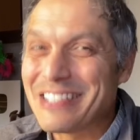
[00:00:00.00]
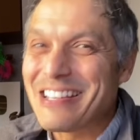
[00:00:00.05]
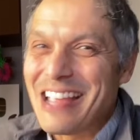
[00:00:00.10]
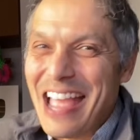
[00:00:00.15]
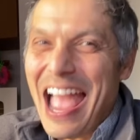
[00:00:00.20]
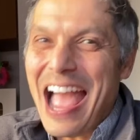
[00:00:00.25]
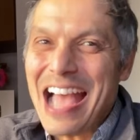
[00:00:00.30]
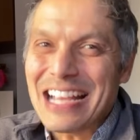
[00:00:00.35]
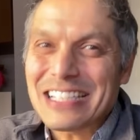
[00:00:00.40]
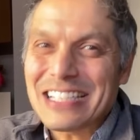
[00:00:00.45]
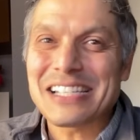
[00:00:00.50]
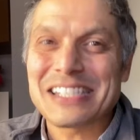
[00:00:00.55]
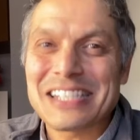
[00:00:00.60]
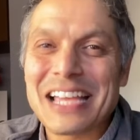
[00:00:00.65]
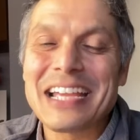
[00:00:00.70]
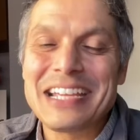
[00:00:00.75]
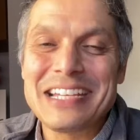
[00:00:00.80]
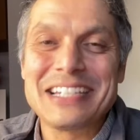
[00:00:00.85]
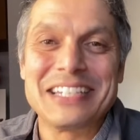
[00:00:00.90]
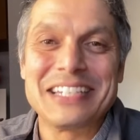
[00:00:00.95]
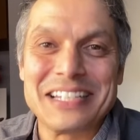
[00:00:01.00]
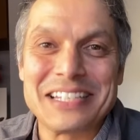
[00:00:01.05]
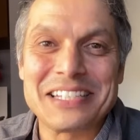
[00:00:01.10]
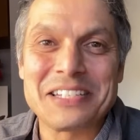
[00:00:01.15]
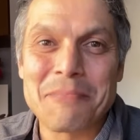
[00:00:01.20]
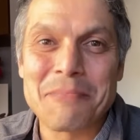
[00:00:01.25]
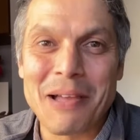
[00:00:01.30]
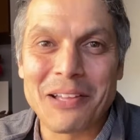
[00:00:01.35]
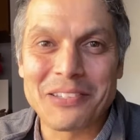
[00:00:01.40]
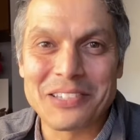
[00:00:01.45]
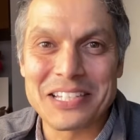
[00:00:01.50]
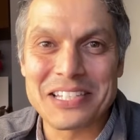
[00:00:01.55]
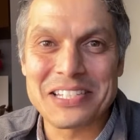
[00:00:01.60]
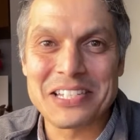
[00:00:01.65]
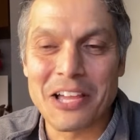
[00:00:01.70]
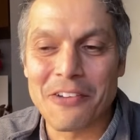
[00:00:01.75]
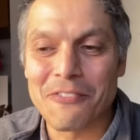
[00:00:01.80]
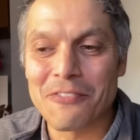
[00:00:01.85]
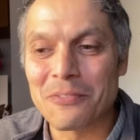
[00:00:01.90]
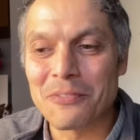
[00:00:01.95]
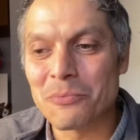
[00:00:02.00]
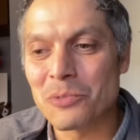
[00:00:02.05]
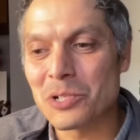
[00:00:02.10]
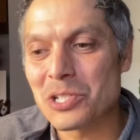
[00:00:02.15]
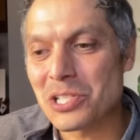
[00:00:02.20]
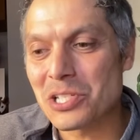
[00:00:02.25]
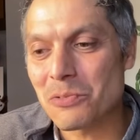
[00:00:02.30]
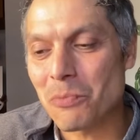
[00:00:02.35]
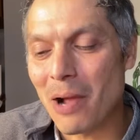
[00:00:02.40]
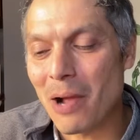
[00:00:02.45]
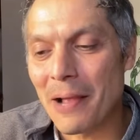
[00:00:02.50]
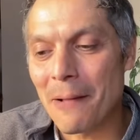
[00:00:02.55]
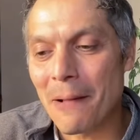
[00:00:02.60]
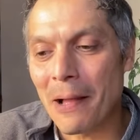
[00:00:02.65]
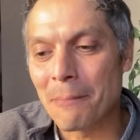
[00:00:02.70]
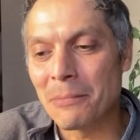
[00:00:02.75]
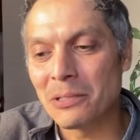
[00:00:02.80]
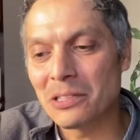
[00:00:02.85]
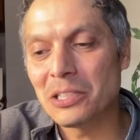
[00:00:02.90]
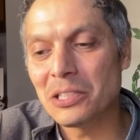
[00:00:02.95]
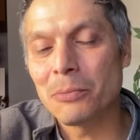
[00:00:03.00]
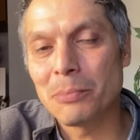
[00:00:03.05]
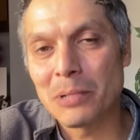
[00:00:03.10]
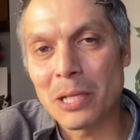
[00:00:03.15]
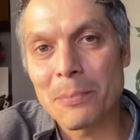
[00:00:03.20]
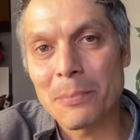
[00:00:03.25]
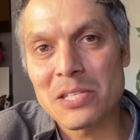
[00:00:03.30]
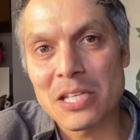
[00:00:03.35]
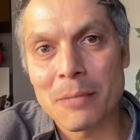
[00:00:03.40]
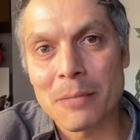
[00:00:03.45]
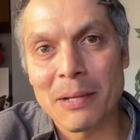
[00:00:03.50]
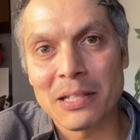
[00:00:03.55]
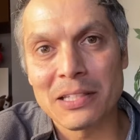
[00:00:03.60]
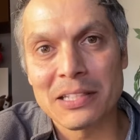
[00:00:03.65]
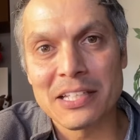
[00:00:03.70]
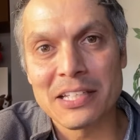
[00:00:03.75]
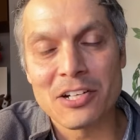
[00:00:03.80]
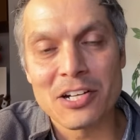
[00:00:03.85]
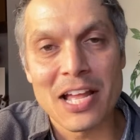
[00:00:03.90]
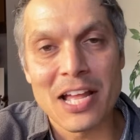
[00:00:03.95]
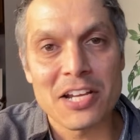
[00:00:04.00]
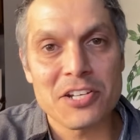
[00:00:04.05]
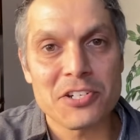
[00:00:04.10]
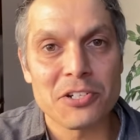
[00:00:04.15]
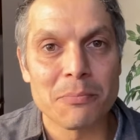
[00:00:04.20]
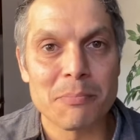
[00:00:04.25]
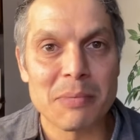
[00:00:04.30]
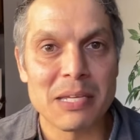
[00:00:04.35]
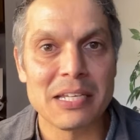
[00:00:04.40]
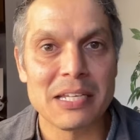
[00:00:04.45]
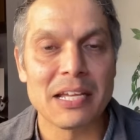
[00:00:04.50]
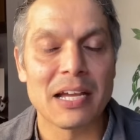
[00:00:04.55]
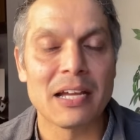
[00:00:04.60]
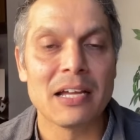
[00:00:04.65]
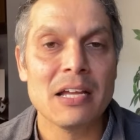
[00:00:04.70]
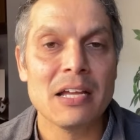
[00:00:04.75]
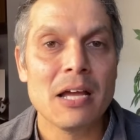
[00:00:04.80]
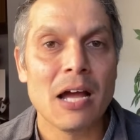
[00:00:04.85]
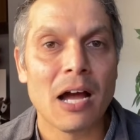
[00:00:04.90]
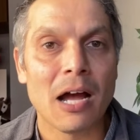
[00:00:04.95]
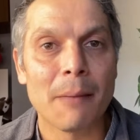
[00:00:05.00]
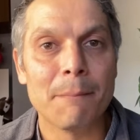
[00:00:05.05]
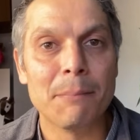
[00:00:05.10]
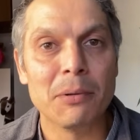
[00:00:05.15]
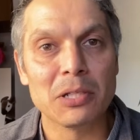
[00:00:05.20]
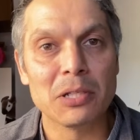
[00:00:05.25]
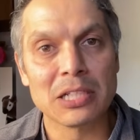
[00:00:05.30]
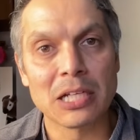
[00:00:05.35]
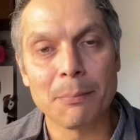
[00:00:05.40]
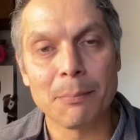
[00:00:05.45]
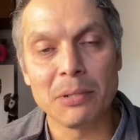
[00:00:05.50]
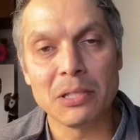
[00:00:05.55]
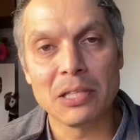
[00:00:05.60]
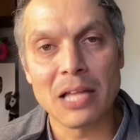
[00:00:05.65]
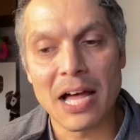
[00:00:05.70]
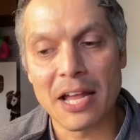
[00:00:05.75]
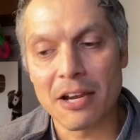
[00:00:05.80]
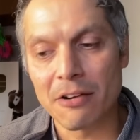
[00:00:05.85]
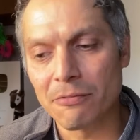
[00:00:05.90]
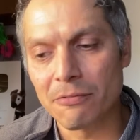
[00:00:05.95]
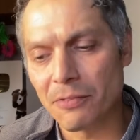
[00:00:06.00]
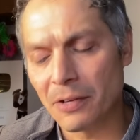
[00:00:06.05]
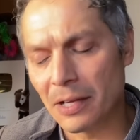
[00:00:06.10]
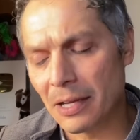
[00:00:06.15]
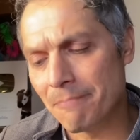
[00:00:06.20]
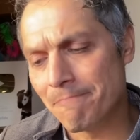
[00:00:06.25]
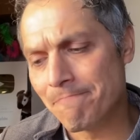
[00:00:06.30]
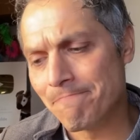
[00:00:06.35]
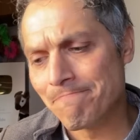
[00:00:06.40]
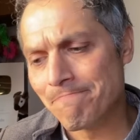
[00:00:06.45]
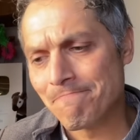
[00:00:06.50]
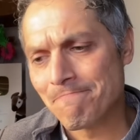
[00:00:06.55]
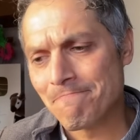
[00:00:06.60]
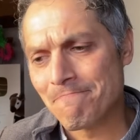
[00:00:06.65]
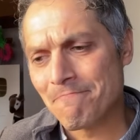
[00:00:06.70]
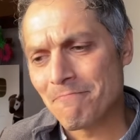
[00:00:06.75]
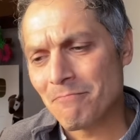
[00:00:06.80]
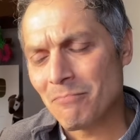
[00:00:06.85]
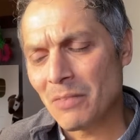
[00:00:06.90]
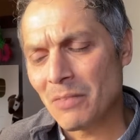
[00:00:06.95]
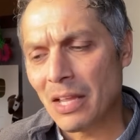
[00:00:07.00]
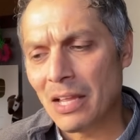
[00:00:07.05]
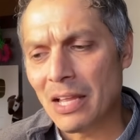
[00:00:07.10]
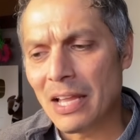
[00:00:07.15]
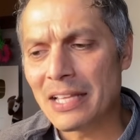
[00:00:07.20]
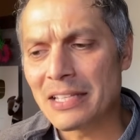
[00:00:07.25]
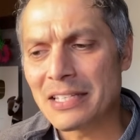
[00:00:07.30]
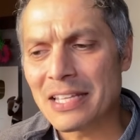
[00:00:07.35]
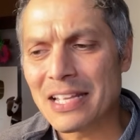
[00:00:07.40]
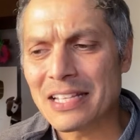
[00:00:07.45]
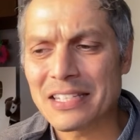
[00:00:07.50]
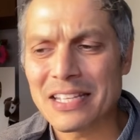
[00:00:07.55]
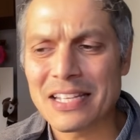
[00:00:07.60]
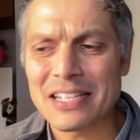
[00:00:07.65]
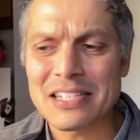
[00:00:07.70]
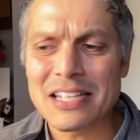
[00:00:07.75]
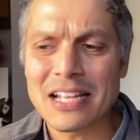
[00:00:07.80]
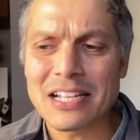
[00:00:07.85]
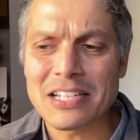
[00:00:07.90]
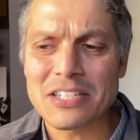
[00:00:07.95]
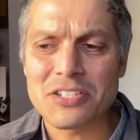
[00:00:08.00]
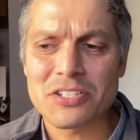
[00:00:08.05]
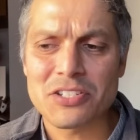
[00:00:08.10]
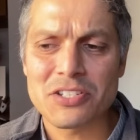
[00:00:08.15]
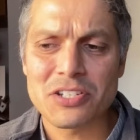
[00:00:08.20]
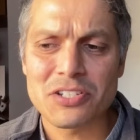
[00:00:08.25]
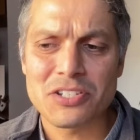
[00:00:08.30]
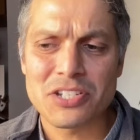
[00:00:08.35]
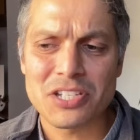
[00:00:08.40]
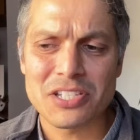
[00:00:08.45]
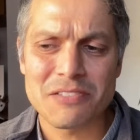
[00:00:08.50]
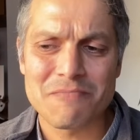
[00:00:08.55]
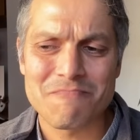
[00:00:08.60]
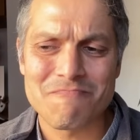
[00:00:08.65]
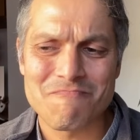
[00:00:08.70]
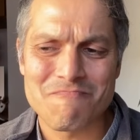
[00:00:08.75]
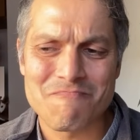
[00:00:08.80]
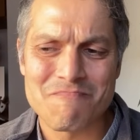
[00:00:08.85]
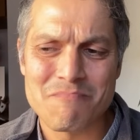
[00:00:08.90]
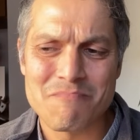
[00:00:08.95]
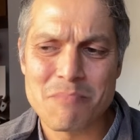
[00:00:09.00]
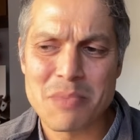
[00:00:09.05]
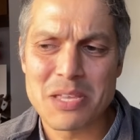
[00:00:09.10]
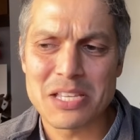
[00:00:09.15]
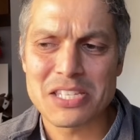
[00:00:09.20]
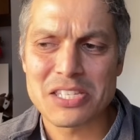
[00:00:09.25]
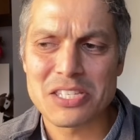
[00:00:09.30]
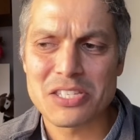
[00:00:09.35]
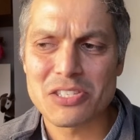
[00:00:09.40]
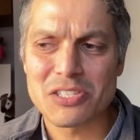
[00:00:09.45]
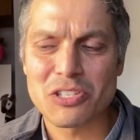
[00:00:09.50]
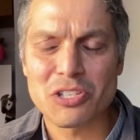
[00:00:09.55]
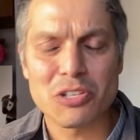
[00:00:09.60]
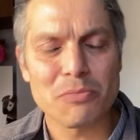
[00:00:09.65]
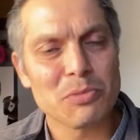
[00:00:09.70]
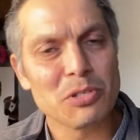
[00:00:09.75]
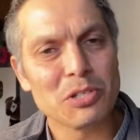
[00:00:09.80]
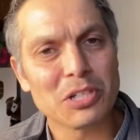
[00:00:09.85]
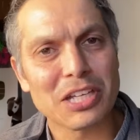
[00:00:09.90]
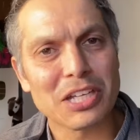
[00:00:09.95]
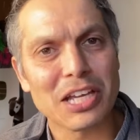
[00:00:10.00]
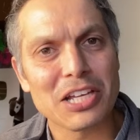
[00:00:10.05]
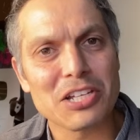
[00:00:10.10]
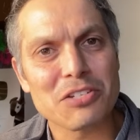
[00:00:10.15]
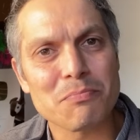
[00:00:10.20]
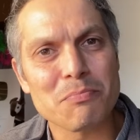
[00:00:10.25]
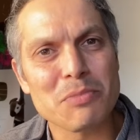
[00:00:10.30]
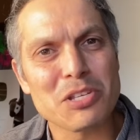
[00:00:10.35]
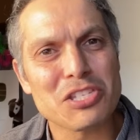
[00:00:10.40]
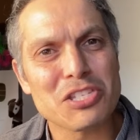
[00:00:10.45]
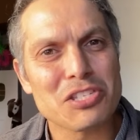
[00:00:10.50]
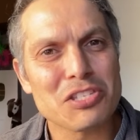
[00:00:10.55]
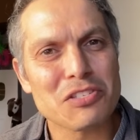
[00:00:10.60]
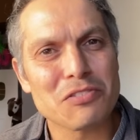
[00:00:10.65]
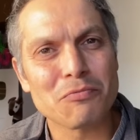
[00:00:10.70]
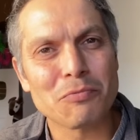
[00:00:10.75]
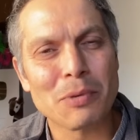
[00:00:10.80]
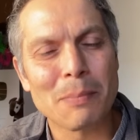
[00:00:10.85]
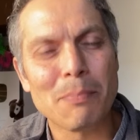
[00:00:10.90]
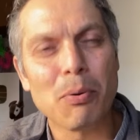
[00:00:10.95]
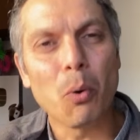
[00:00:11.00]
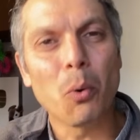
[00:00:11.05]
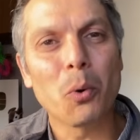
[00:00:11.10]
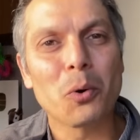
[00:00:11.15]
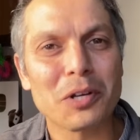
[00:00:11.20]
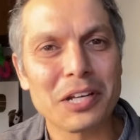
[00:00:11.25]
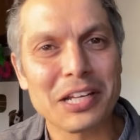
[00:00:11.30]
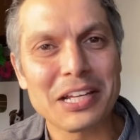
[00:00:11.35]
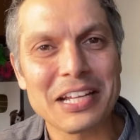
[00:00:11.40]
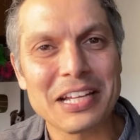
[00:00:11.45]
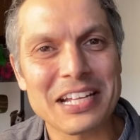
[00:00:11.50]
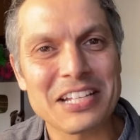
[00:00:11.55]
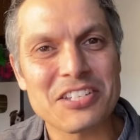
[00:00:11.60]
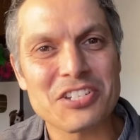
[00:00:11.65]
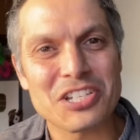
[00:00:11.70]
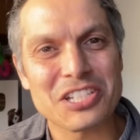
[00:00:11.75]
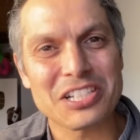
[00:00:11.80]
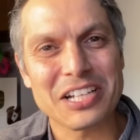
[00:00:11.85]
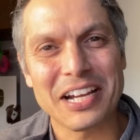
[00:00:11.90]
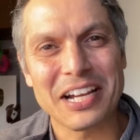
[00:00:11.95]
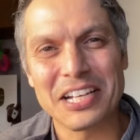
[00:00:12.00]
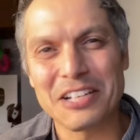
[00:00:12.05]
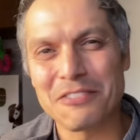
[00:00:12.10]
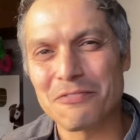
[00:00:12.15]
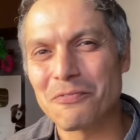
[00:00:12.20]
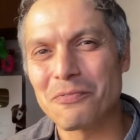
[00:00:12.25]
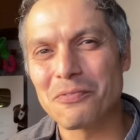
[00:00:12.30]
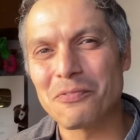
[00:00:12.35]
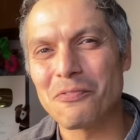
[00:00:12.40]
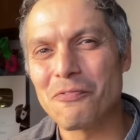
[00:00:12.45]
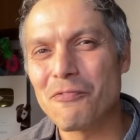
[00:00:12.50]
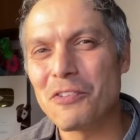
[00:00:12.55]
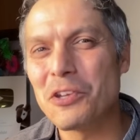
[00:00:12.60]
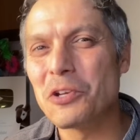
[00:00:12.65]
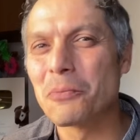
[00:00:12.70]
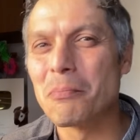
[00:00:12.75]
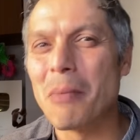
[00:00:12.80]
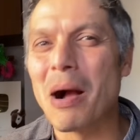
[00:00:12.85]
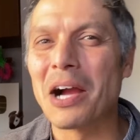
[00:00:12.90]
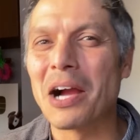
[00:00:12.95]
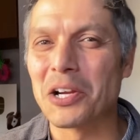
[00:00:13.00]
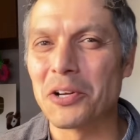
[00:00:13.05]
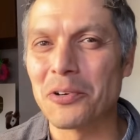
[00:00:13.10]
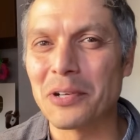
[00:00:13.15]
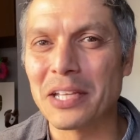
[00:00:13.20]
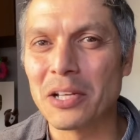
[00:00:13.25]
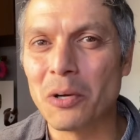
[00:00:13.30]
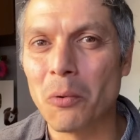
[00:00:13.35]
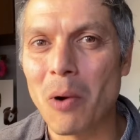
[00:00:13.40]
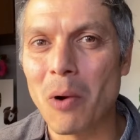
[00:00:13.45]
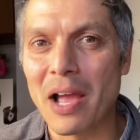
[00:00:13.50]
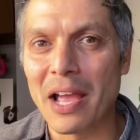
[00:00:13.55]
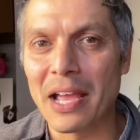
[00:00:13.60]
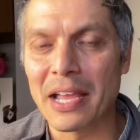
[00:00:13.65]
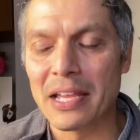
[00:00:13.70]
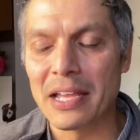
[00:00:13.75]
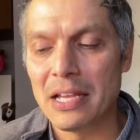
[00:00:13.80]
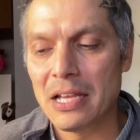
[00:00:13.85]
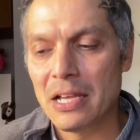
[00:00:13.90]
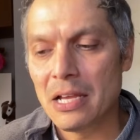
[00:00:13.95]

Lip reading: ask a scientist about this stuff, which is why I'm a little bit upset about the international media building up a lot of, it's not just miscommunication, misreporting, it's just kind of fear-mongering in a way.